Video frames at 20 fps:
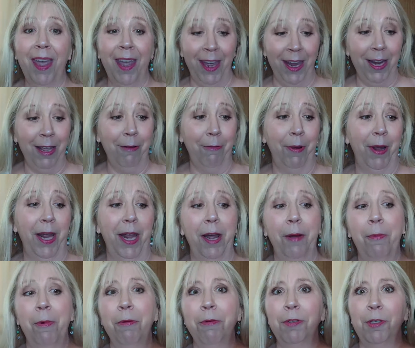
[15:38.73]
Anyway,
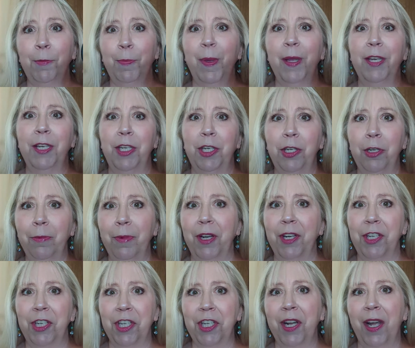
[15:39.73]
I won't spend too
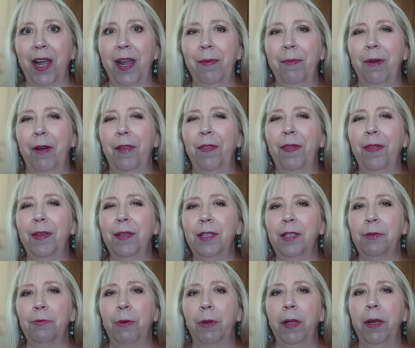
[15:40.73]
much time on
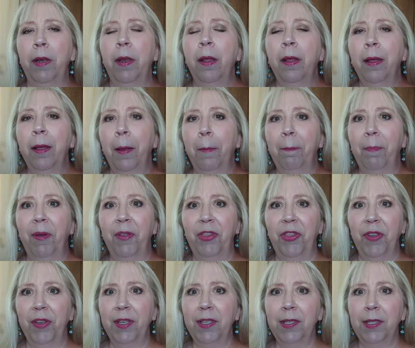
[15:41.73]
this one,
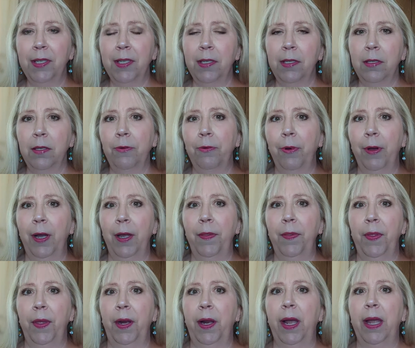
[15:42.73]
but this is the
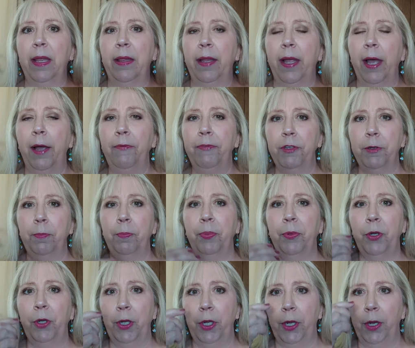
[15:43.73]
one that I love to
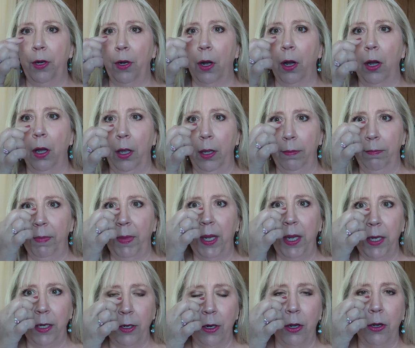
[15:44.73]
put on
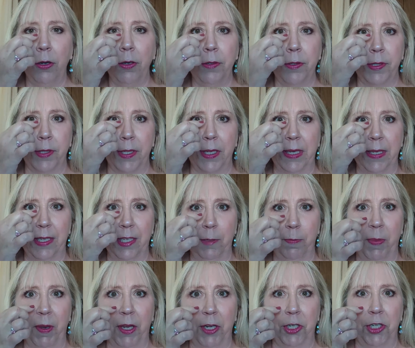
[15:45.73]
my nose,
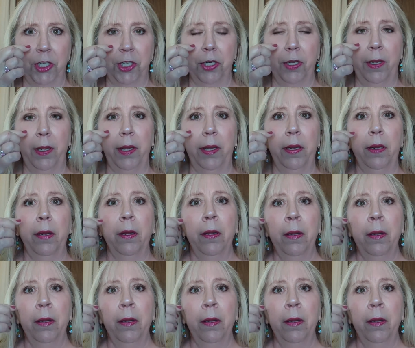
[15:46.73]
especially